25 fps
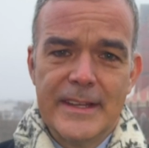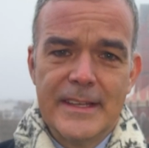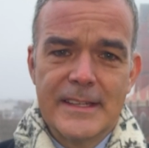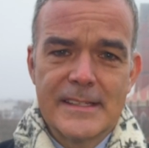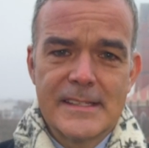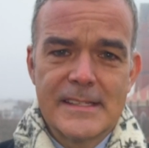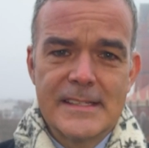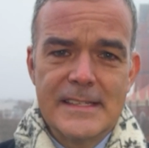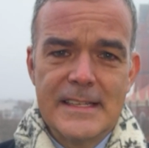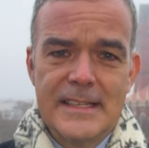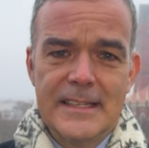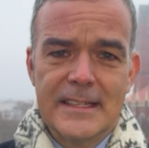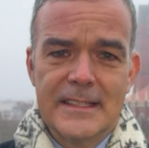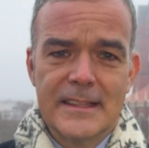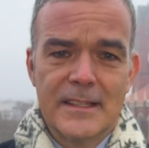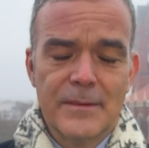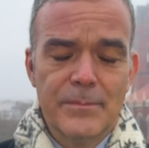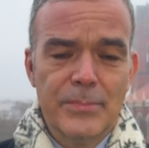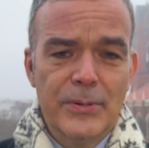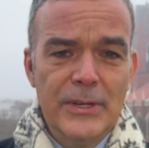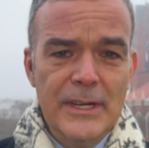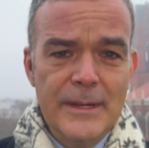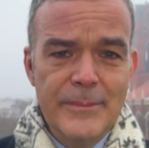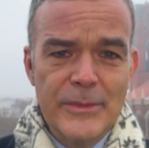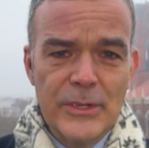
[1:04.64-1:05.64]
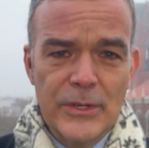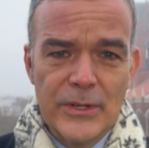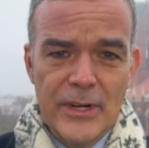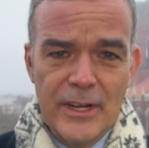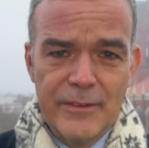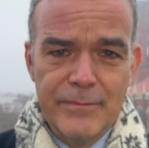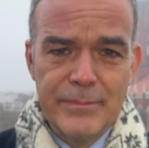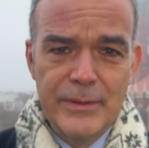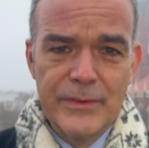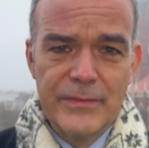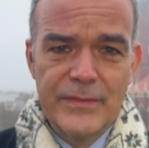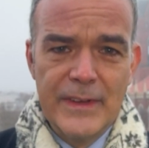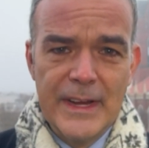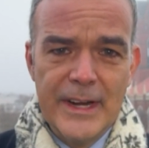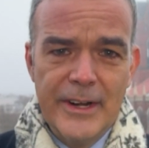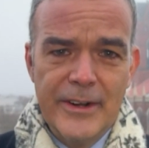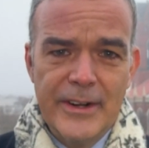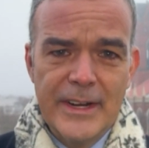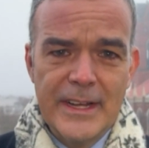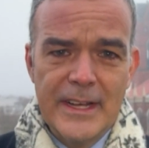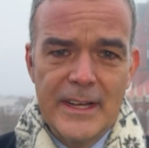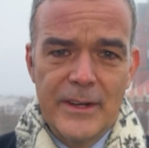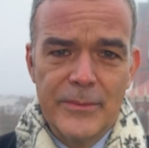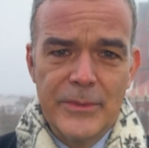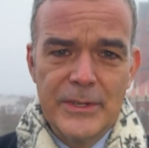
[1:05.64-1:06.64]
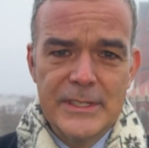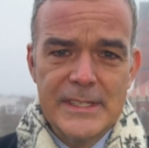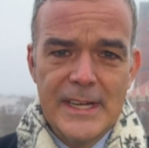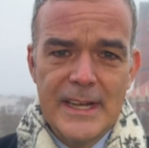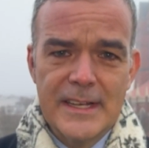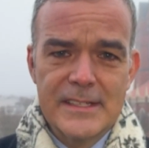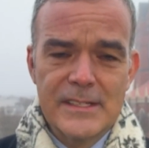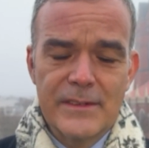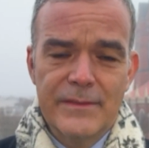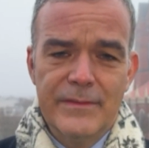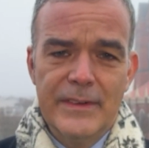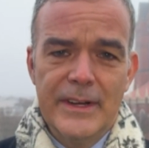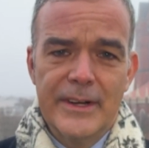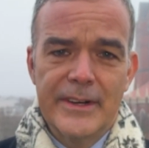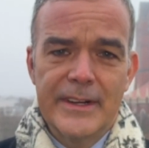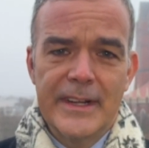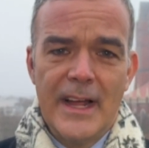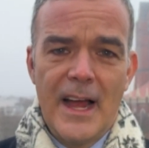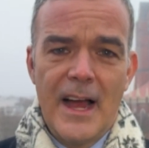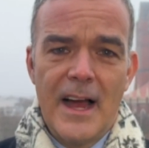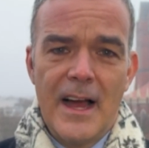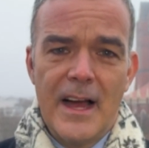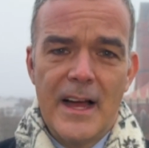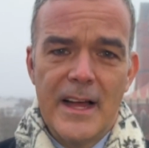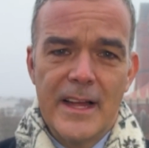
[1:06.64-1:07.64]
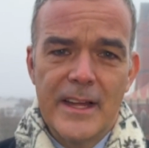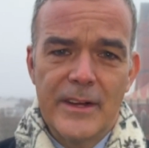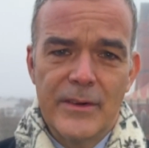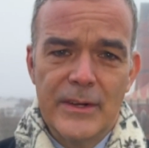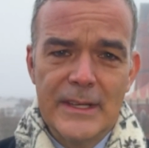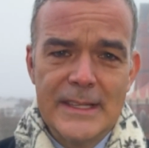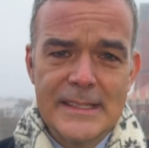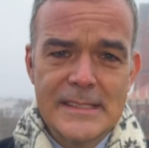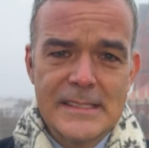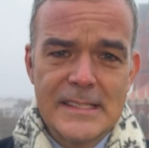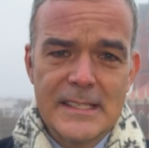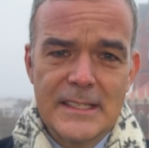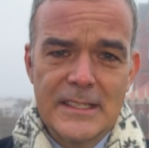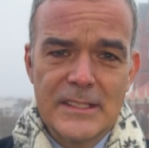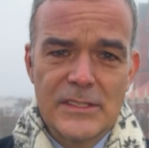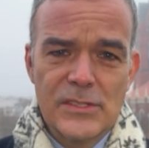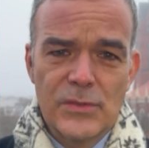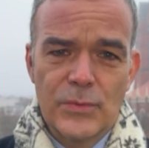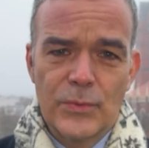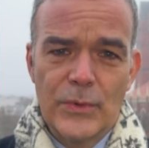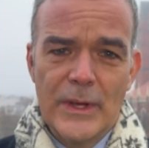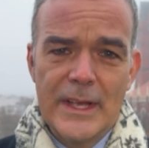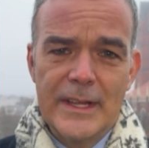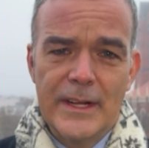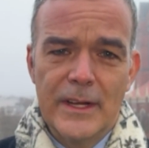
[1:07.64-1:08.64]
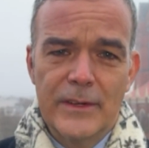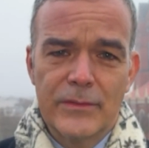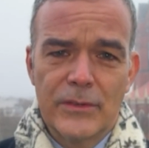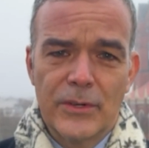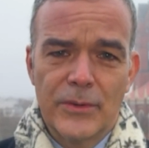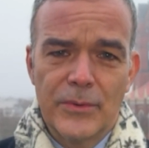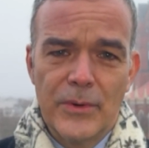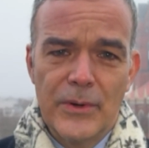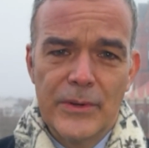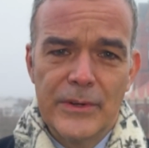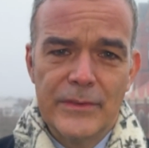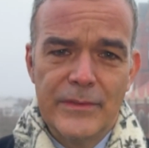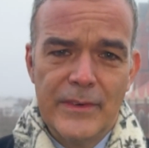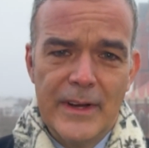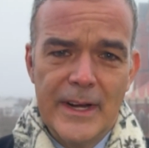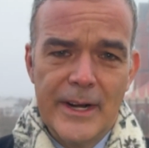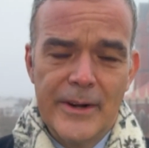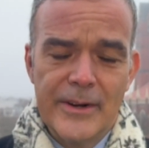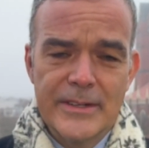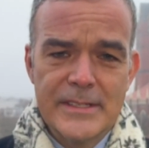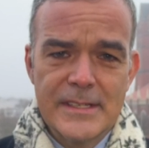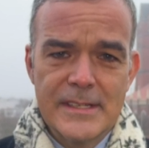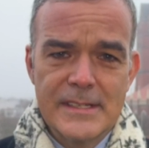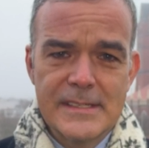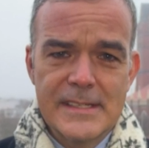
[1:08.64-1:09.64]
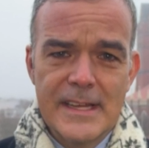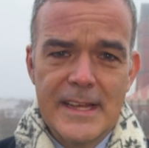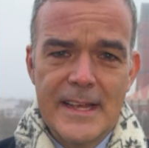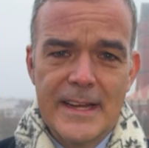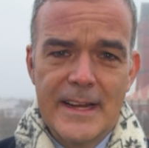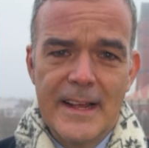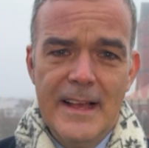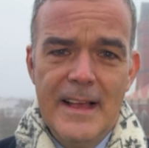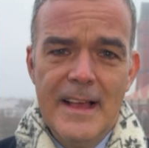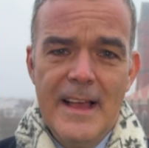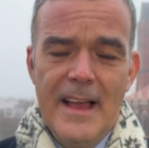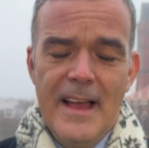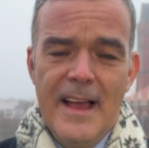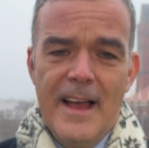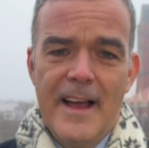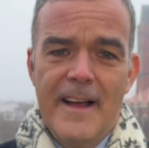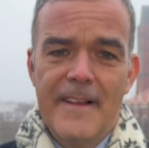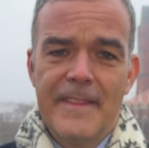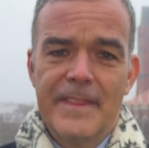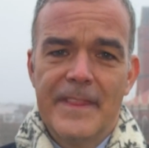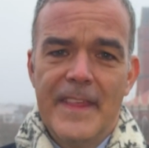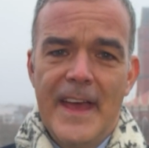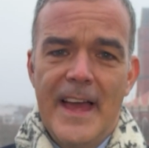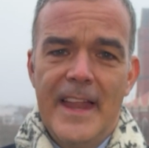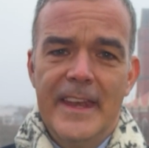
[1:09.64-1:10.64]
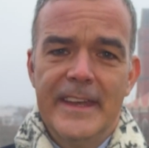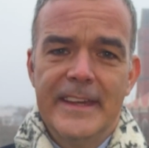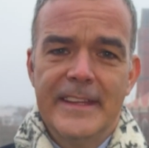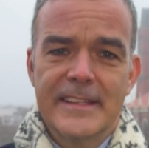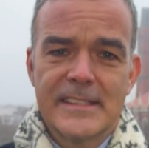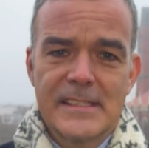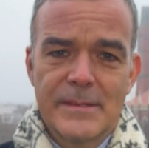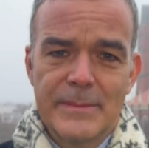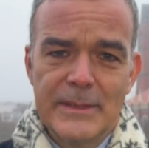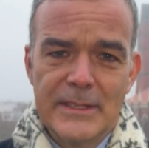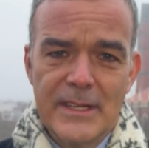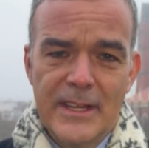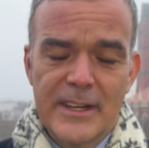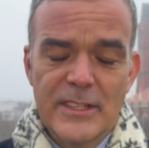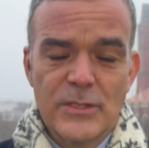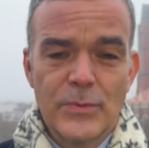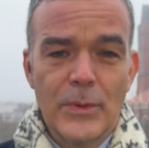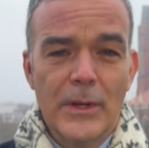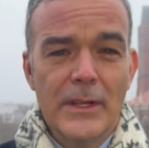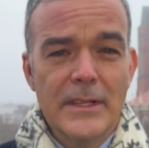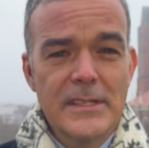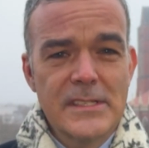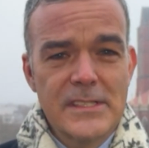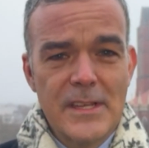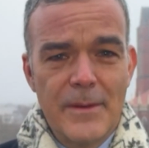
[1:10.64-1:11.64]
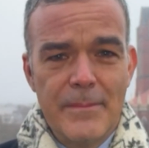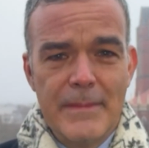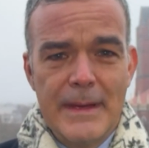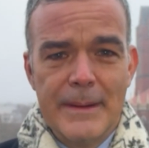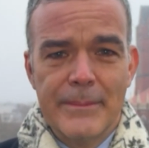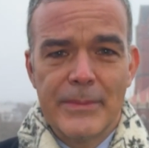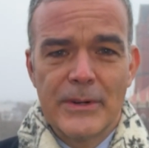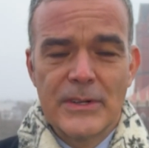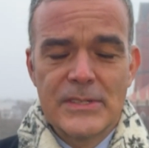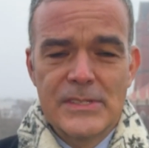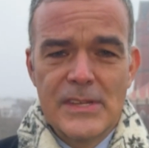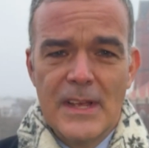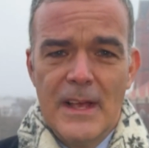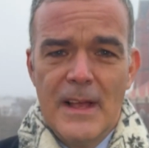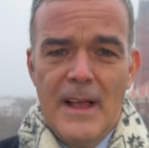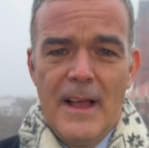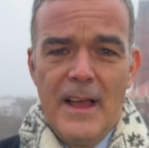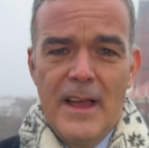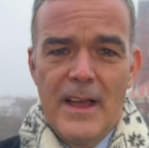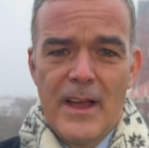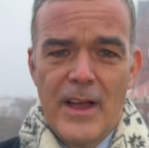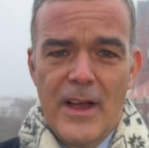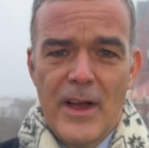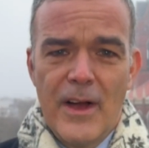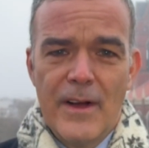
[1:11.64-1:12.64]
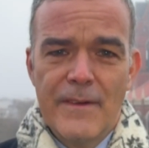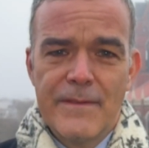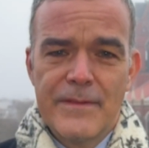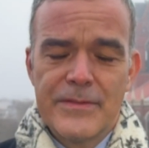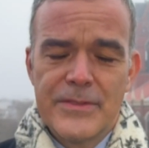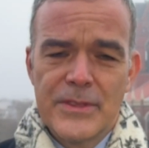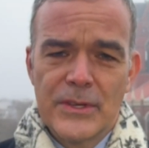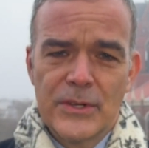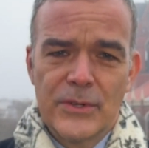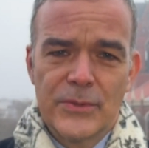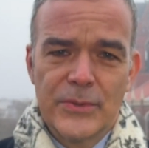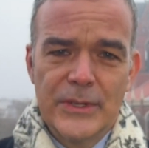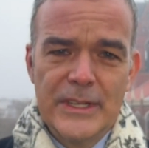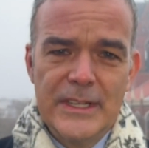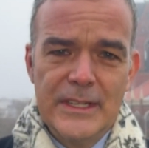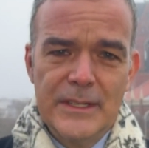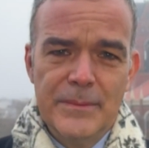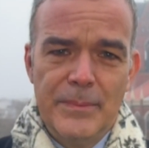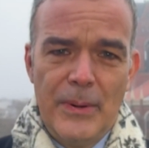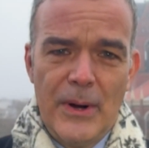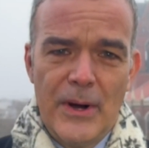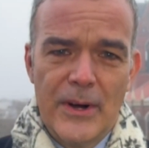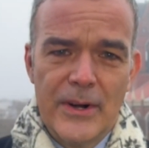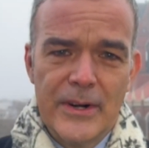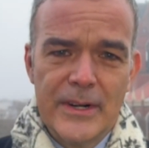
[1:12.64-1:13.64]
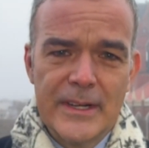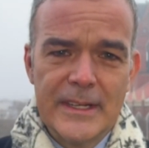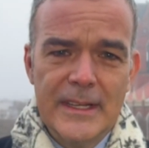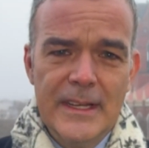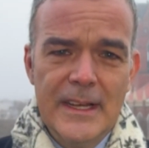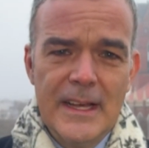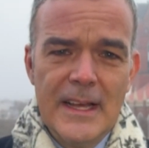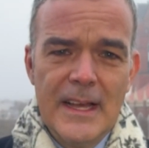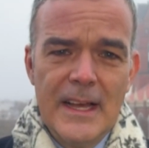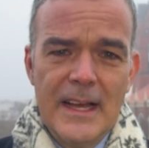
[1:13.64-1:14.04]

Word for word: is needed. The premier of Bavaria, which has a very high incidence rate of coronavirus, is saying uh, that needs to be done, as well as some members uh, of the Green Party.